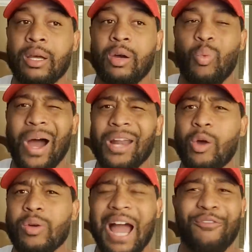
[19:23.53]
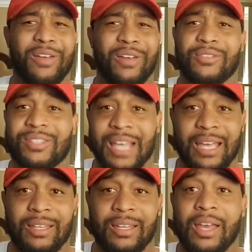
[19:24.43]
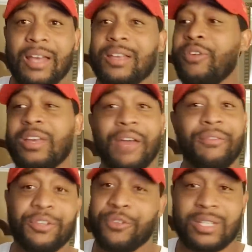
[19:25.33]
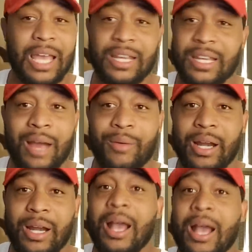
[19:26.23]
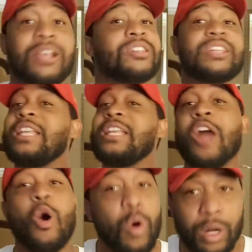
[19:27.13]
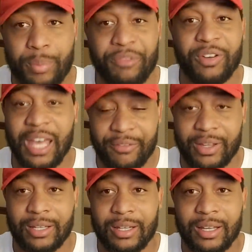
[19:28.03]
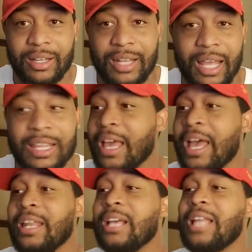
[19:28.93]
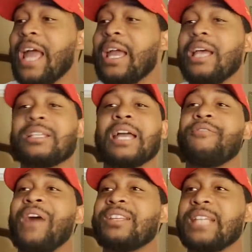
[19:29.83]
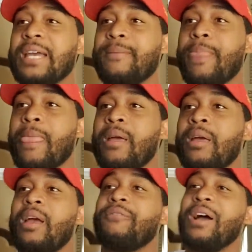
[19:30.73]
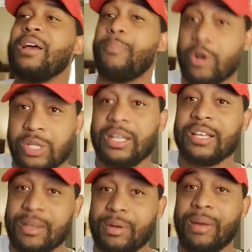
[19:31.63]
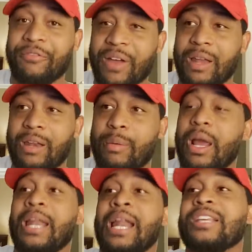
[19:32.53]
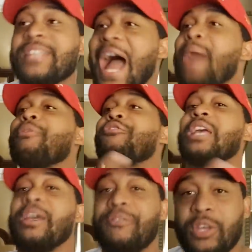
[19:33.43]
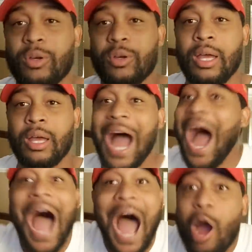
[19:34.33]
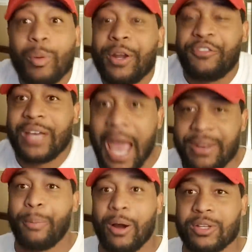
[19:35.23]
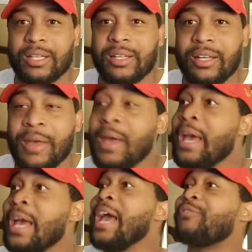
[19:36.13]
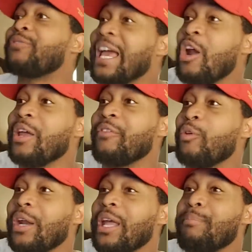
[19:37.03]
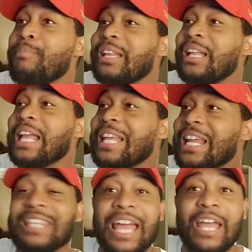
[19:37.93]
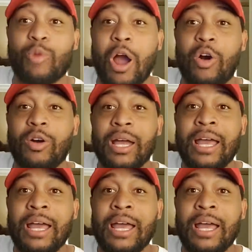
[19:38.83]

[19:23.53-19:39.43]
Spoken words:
why don't God forgive Satan? Forgiveness for Satan is already there. Satan don't want to be forgiven. That's like if a person did something to my family member and I say, I'm gonna forgive you. I already forgave that person. If they don't even want to admit that they did anything wrong,